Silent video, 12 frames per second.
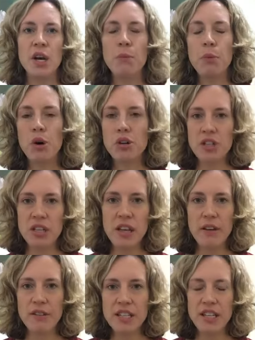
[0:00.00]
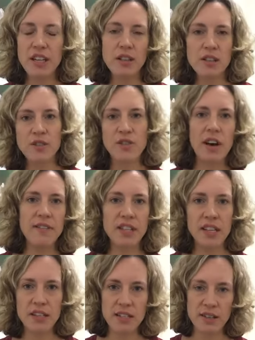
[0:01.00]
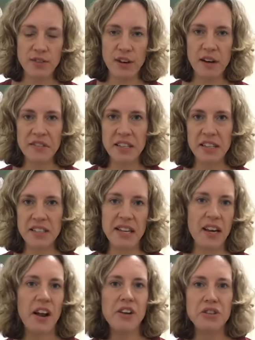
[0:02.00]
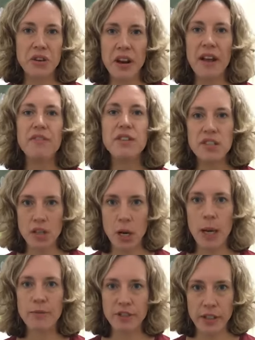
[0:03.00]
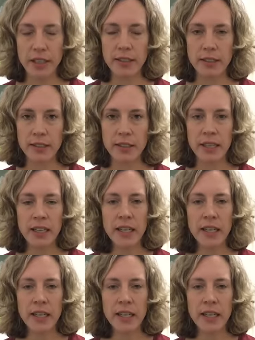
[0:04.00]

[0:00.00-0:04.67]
posh to that ridiculous 5 seconds in, 5 seconds out, I don't have the time for this.